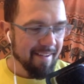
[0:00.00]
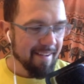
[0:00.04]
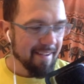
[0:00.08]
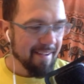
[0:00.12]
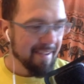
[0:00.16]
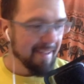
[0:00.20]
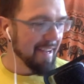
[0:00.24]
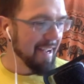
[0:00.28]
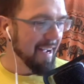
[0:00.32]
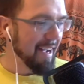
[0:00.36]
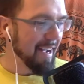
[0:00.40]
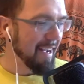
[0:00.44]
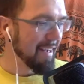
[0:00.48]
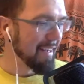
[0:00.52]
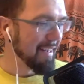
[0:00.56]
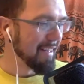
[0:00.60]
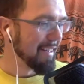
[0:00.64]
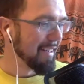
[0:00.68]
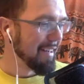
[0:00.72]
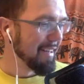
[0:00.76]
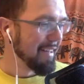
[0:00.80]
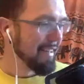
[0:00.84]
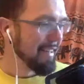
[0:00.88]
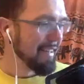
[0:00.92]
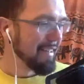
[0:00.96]
yeah
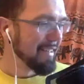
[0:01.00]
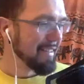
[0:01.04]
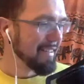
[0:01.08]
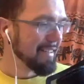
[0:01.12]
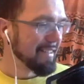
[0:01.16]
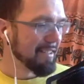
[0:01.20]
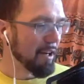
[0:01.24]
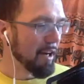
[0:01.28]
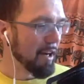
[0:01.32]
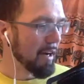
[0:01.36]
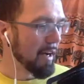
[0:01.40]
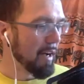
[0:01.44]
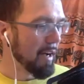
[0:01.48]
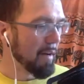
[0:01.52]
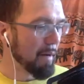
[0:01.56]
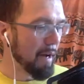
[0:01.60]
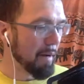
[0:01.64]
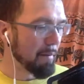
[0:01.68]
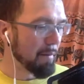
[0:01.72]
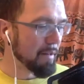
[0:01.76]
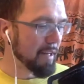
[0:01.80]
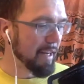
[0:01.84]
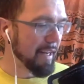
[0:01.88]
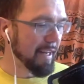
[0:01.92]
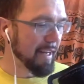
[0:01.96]
so I,
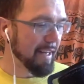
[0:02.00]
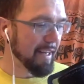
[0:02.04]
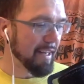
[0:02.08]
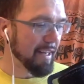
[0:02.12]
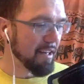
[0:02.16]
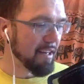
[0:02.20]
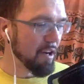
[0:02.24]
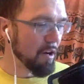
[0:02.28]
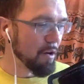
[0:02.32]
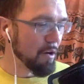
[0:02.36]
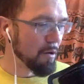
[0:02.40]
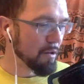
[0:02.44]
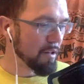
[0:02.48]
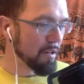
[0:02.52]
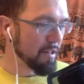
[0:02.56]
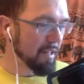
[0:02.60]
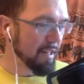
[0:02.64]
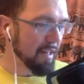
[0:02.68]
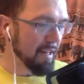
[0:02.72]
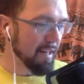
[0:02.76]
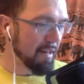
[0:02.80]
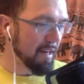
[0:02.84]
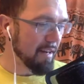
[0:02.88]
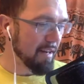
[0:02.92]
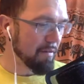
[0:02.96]
am taking notes
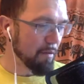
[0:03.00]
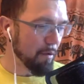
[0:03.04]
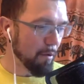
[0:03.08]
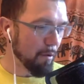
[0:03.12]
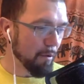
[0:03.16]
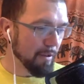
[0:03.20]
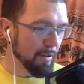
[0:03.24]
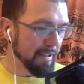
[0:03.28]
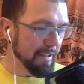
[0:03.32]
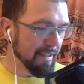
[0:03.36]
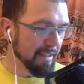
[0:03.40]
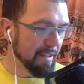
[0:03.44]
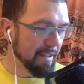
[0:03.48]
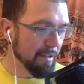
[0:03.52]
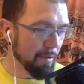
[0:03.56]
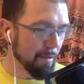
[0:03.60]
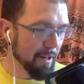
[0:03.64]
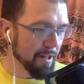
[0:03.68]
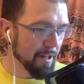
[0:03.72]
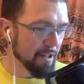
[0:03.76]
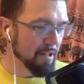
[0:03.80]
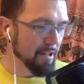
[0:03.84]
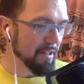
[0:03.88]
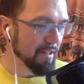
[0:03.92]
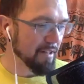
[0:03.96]
and I have all these
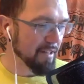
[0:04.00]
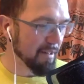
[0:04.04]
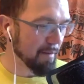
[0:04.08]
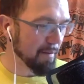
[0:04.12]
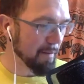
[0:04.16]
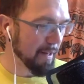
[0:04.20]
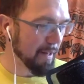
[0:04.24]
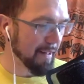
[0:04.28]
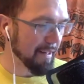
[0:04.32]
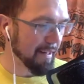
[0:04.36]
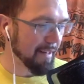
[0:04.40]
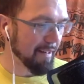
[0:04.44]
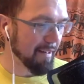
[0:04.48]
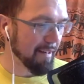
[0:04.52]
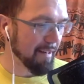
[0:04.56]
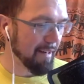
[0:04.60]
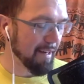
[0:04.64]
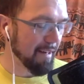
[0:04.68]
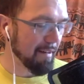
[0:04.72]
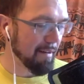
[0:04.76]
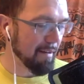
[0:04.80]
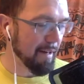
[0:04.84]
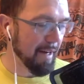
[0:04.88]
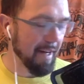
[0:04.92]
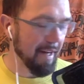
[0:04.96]
questions. I'm like,
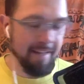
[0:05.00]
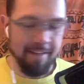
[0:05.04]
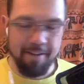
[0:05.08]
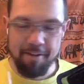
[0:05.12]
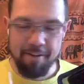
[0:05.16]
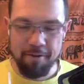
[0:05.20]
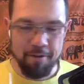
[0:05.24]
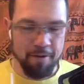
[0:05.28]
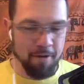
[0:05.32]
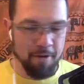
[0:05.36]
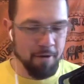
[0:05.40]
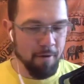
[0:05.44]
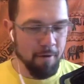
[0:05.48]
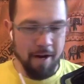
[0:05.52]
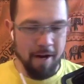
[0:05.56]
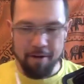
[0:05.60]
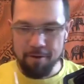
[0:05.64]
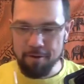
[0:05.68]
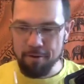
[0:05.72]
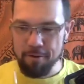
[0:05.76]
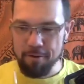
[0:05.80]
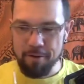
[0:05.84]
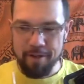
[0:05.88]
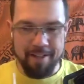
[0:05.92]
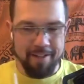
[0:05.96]
uh, I don't know how
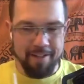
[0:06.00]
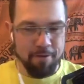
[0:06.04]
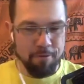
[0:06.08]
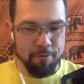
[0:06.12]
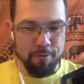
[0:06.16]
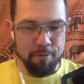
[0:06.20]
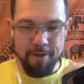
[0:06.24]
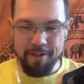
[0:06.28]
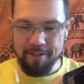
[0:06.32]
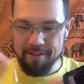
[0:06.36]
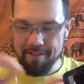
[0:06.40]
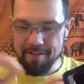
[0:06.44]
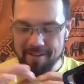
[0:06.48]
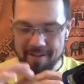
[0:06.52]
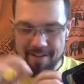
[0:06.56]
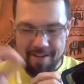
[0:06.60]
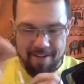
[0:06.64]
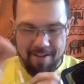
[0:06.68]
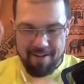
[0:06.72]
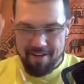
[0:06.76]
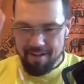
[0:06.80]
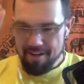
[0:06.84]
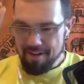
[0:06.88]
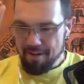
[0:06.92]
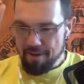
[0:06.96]
to get a red
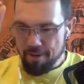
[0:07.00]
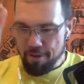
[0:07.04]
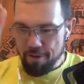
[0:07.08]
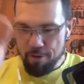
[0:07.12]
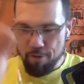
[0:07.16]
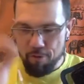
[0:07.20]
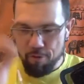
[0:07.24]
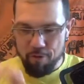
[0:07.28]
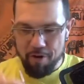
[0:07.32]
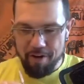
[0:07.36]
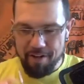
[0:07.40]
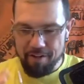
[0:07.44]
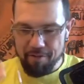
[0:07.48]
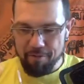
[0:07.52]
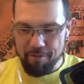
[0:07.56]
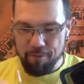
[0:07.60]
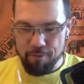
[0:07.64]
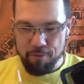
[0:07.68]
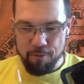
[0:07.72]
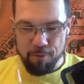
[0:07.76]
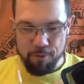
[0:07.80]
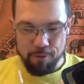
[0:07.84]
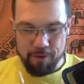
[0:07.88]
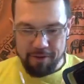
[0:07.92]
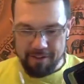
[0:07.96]
thread
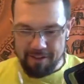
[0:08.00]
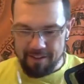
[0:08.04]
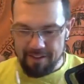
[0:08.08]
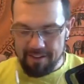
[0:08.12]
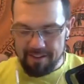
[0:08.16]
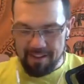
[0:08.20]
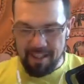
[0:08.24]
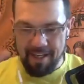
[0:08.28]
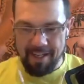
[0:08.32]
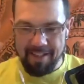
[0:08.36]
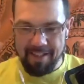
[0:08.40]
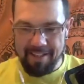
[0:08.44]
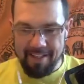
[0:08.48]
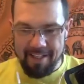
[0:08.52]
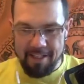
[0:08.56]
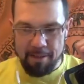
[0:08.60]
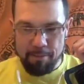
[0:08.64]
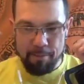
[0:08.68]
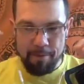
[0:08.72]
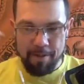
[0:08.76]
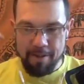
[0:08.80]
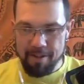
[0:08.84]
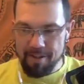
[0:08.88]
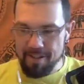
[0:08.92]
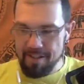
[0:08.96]
through all these ideas
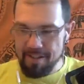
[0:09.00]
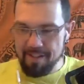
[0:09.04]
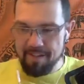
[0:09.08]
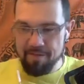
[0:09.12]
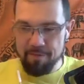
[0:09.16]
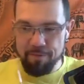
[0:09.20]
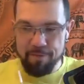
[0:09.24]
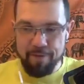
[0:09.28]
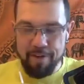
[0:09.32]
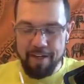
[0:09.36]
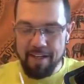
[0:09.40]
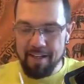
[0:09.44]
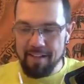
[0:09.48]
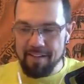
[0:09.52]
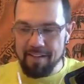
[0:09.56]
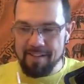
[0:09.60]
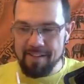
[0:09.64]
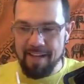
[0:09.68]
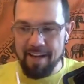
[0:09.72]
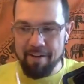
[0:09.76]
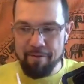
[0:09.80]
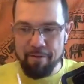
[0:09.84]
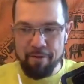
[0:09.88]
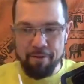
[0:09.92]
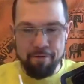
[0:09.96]
because it feels
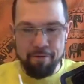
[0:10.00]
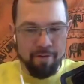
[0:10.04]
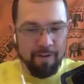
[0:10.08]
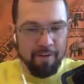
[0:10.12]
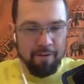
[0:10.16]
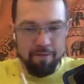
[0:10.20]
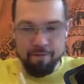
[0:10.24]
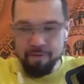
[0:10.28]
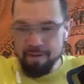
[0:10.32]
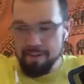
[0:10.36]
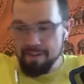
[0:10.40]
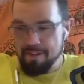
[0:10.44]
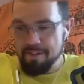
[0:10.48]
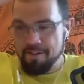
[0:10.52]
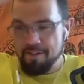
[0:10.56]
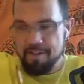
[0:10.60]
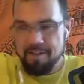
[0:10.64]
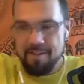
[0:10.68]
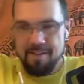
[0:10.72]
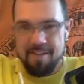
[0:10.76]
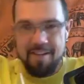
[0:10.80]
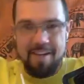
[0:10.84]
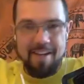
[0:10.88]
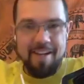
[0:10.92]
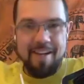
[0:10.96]
everything feels
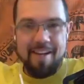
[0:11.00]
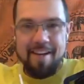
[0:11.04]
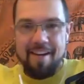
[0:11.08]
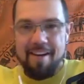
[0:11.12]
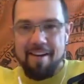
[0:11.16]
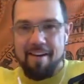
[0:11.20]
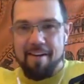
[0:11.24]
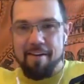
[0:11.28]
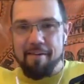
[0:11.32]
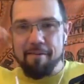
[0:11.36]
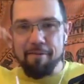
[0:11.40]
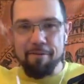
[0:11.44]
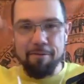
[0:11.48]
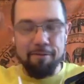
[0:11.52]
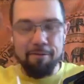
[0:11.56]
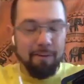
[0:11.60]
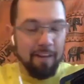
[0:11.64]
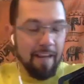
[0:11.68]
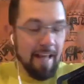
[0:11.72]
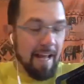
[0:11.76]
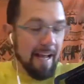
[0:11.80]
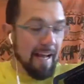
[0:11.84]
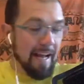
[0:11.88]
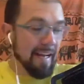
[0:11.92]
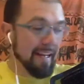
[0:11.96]
just
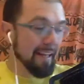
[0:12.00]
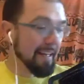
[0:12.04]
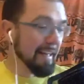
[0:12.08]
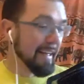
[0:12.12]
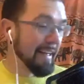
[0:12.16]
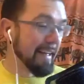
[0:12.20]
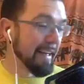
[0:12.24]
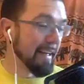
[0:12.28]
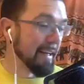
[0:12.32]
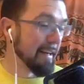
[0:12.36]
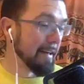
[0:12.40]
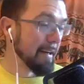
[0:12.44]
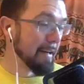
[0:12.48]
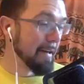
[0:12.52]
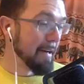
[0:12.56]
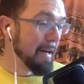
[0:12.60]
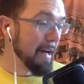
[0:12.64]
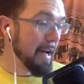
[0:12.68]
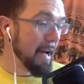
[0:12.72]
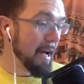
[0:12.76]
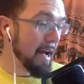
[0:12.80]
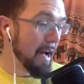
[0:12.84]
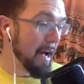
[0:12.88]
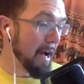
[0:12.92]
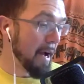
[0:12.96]
flying.
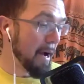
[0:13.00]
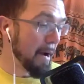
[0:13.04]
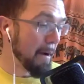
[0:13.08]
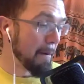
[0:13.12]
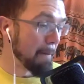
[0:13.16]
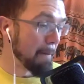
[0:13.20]
Mm.